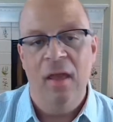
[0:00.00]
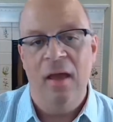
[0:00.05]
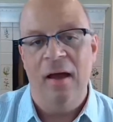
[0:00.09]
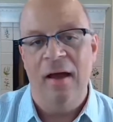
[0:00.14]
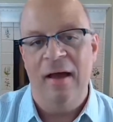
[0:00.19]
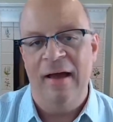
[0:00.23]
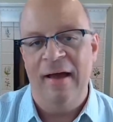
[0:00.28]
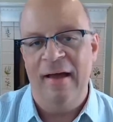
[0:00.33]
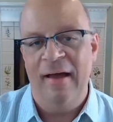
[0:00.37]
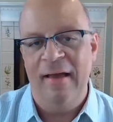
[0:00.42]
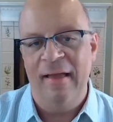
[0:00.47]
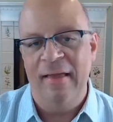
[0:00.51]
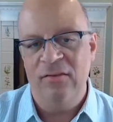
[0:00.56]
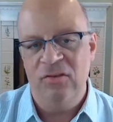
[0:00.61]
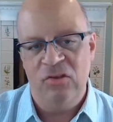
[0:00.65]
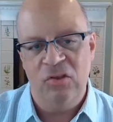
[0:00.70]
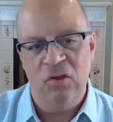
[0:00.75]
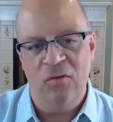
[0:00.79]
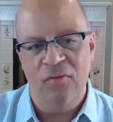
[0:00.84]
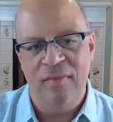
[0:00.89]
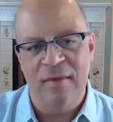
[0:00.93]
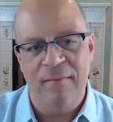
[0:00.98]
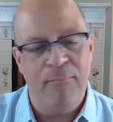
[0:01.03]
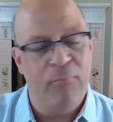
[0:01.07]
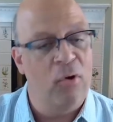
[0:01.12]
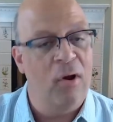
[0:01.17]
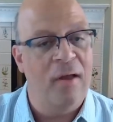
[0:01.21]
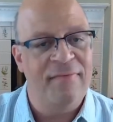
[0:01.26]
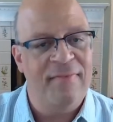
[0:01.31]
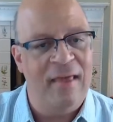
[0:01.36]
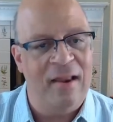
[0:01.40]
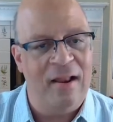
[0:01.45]
And so they
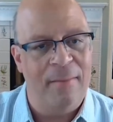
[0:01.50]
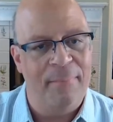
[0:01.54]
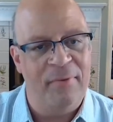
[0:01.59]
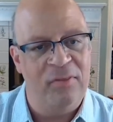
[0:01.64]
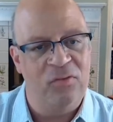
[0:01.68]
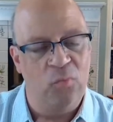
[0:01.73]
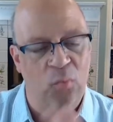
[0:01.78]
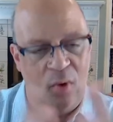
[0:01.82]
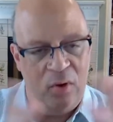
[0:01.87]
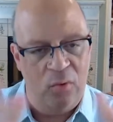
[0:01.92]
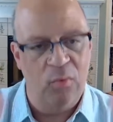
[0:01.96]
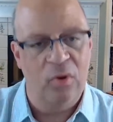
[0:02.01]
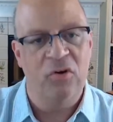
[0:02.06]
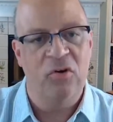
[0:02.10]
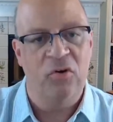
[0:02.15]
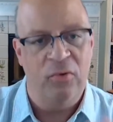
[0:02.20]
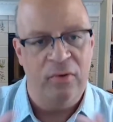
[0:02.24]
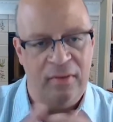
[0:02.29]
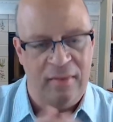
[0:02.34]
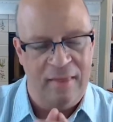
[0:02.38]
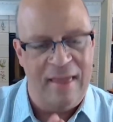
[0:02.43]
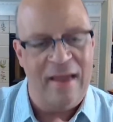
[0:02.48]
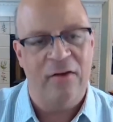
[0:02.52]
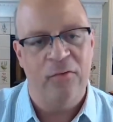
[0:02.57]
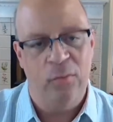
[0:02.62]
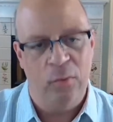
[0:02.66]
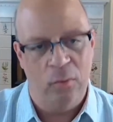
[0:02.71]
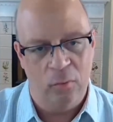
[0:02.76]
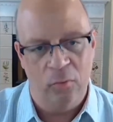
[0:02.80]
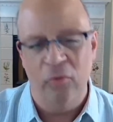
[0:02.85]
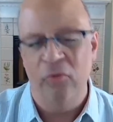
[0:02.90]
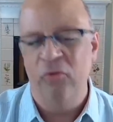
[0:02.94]
brought that up as, when we're doing the
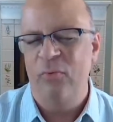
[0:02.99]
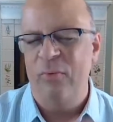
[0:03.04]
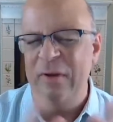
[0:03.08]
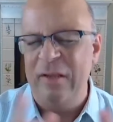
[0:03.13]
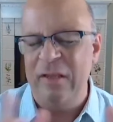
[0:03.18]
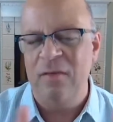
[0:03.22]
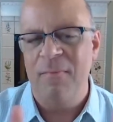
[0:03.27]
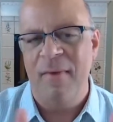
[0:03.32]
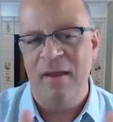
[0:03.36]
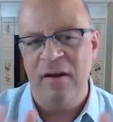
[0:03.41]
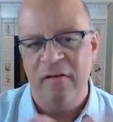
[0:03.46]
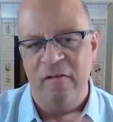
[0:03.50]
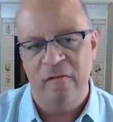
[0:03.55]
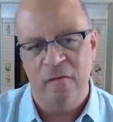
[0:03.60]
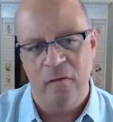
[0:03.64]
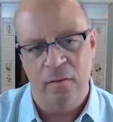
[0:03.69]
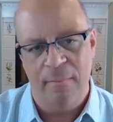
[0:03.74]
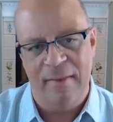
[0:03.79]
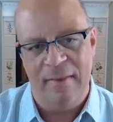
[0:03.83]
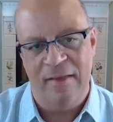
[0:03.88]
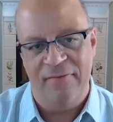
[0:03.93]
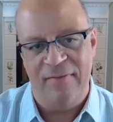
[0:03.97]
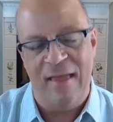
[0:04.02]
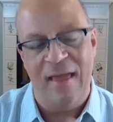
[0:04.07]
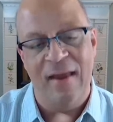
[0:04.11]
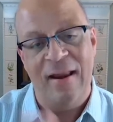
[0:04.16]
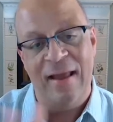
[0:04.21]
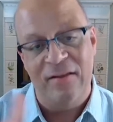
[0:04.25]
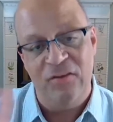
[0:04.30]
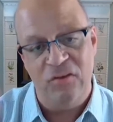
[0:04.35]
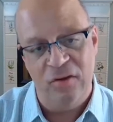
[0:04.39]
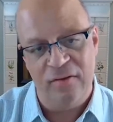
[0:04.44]
actual rules, we need to make sure about that.
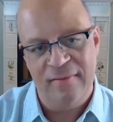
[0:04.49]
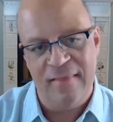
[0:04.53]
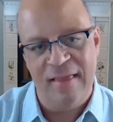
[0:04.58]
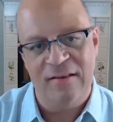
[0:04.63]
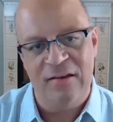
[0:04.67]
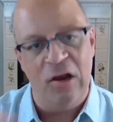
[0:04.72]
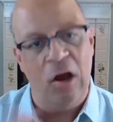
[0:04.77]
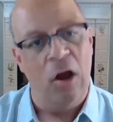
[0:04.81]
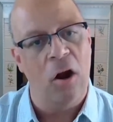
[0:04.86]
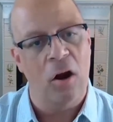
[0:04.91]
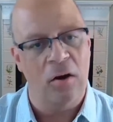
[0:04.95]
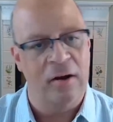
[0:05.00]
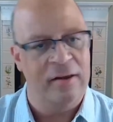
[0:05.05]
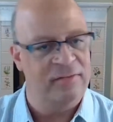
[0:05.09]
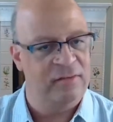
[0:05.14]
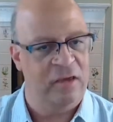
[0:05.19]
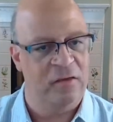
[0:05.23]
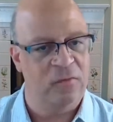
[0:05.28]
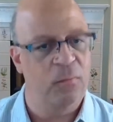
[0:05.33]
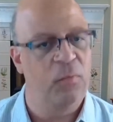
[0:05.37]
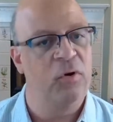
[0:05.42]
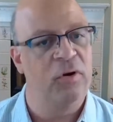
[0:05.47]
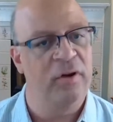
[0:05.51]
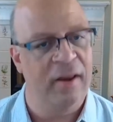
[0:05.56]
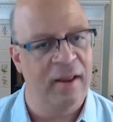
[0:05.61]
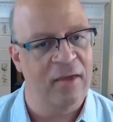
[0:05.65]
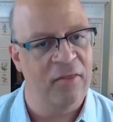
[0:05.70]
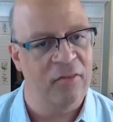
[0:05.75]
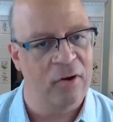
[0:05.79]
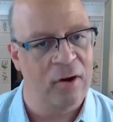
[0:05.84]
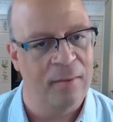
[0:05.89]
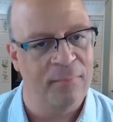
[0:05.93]
And I took that to heart as I was putting
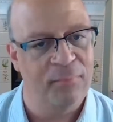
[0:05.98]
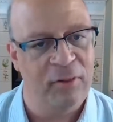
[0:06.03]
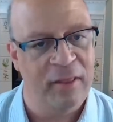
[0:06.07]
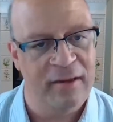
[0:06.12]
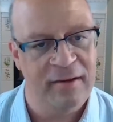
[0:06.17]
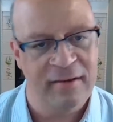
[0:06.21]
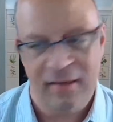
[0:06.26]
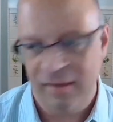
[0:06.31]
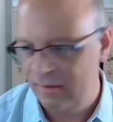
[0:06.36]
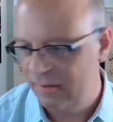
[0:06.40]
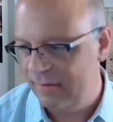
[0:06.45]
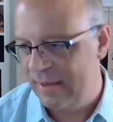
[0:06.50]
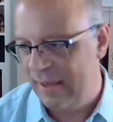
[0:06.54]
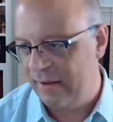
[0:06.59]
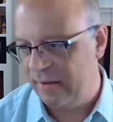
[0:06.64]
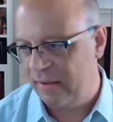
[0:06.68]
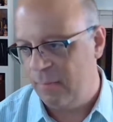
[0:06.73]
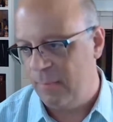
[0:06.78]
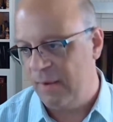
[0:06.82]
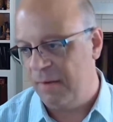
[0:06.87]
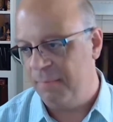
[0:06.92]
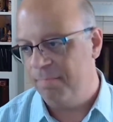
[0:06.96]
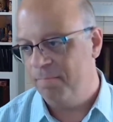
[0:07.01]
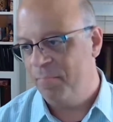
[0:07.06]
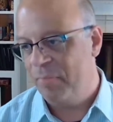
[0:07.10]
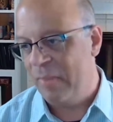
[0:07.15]
together our playtest document.